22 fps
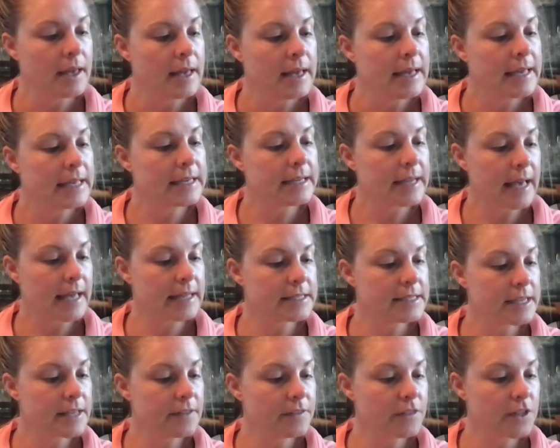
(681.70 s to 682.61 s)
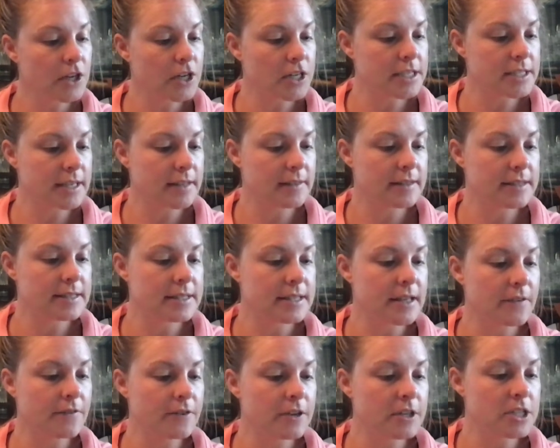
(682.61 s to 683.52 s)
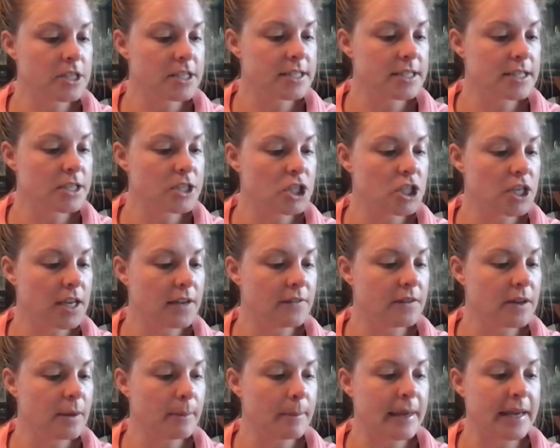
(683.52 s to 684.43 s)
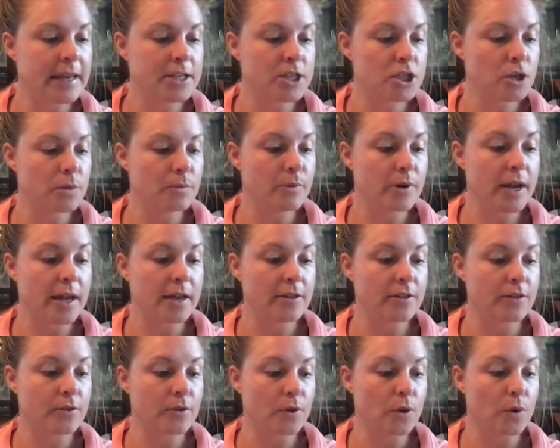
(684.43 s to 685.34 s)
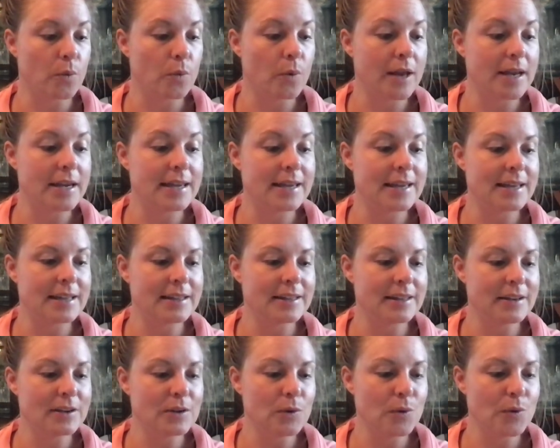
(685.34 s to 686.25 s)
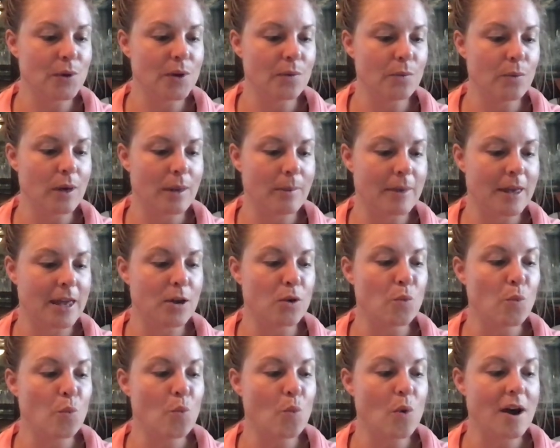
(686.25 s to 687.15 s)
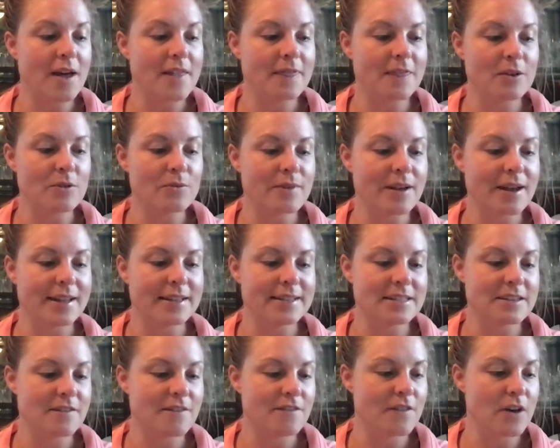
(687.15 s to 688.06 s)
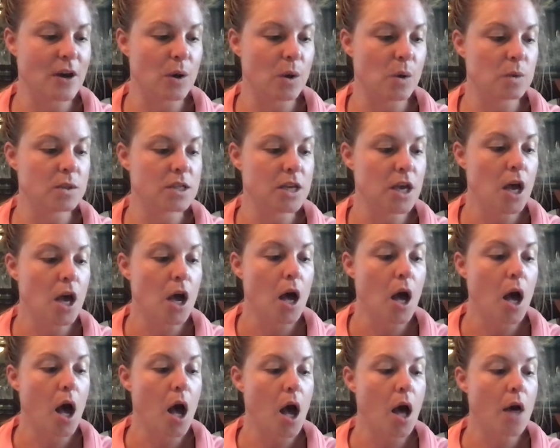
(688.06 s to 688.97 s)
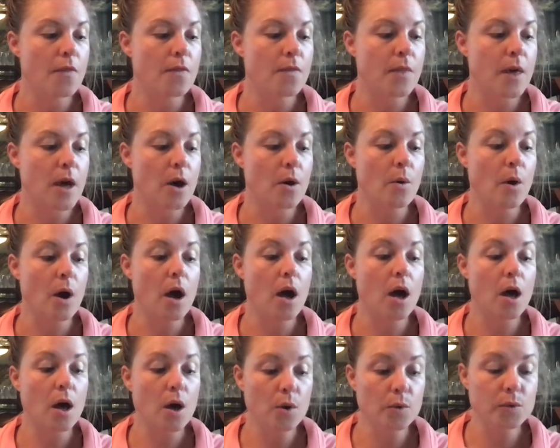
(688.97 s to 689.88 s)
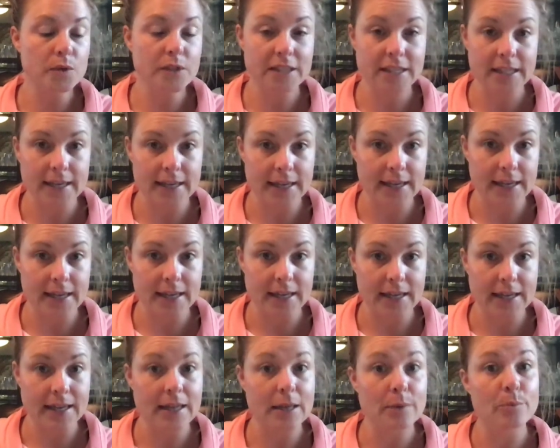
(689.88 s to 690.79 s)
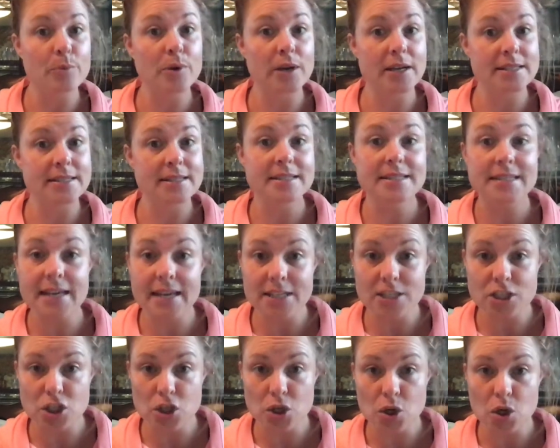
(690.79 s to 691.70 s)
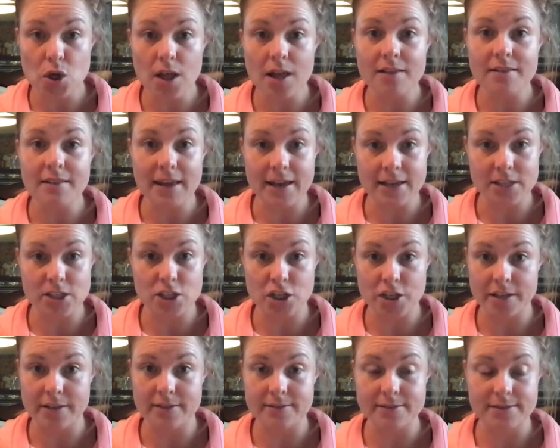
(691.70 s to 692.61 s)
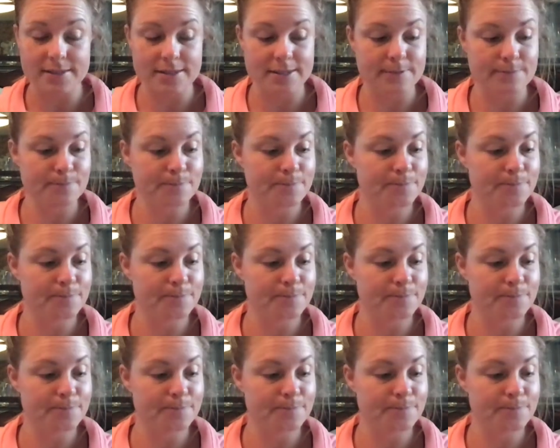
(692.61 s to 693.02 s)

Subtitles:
In 1913, the suffragists achieved a major breakthrough when Illinois women won the right to vote, though only in presidential elections.